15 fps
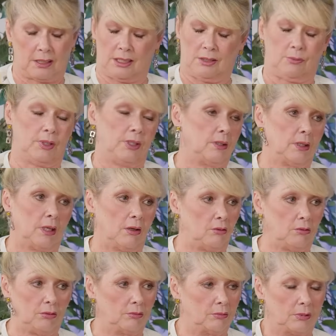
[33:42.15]
And I went,
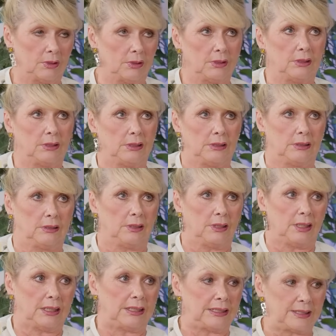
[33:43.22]
No.
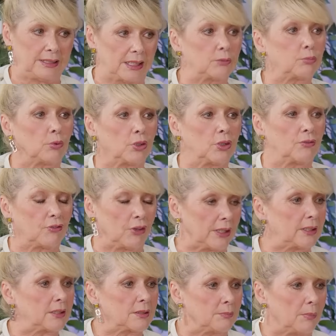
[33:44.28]
And he said, Well, your
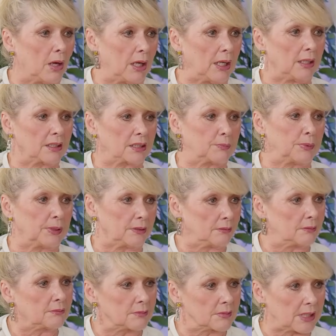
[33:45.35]
friend Mike has
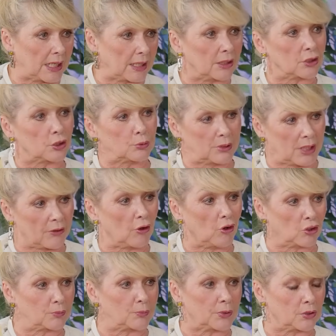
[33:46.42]
been taken to another
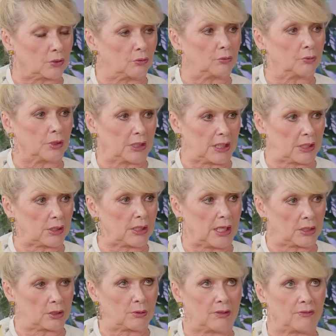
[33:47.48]
hospital. He had, he
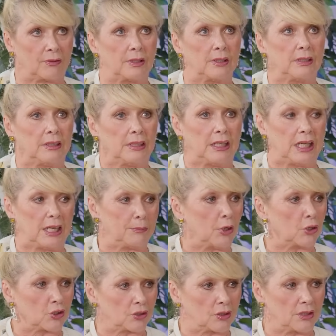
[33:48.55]
had to have
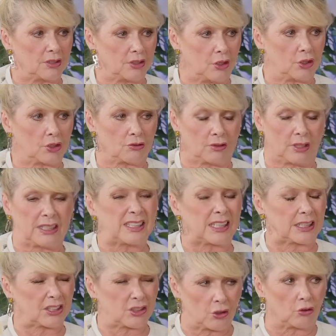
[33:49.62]
emergency surgery. He said,
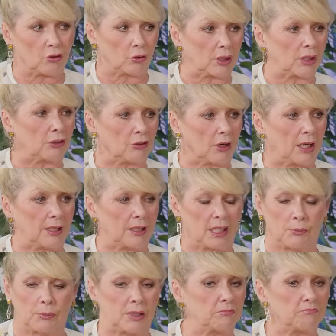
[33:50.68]
It's not looking great. And
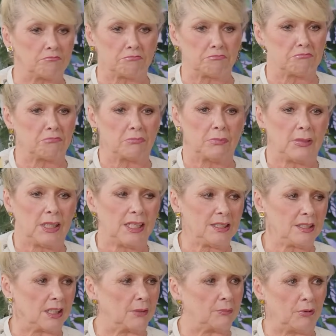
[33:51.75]
I went, He's
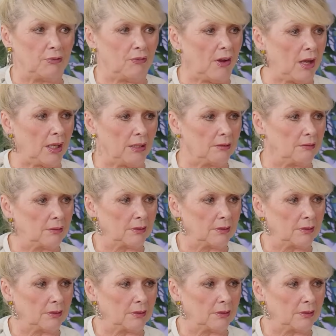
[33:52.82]
going to be fine.